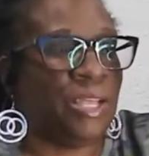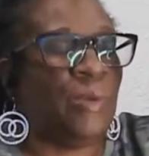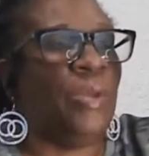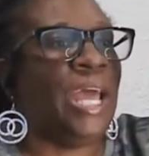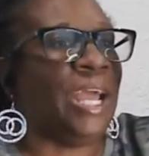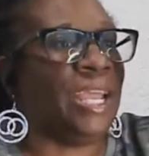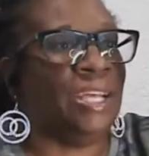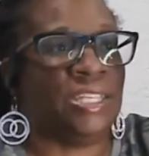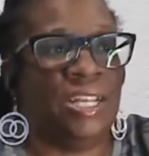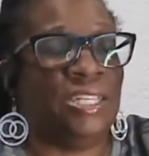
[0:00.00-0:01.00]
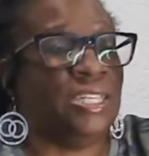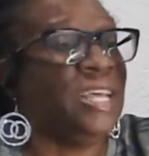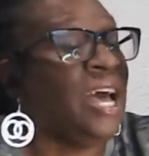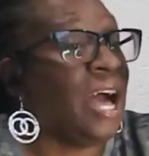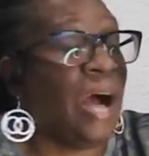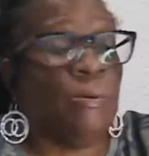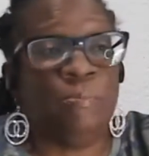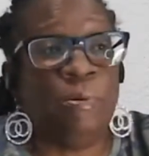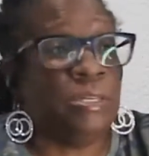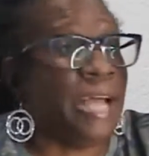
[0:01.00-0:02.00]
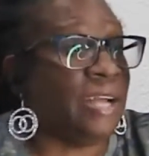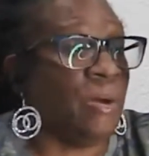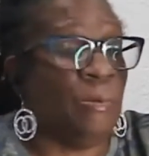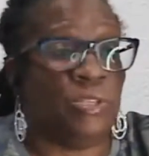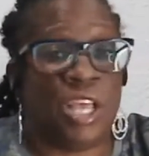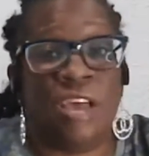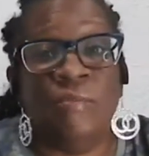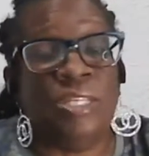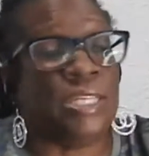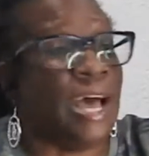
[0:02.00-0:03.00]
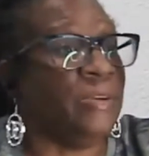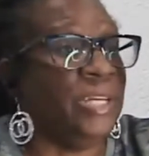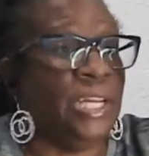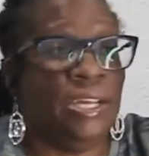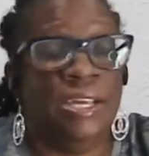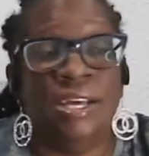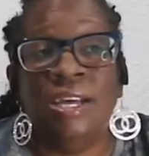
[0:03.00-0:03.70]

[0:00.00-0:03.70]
And we had cancellations. I was booked out almost every Saturday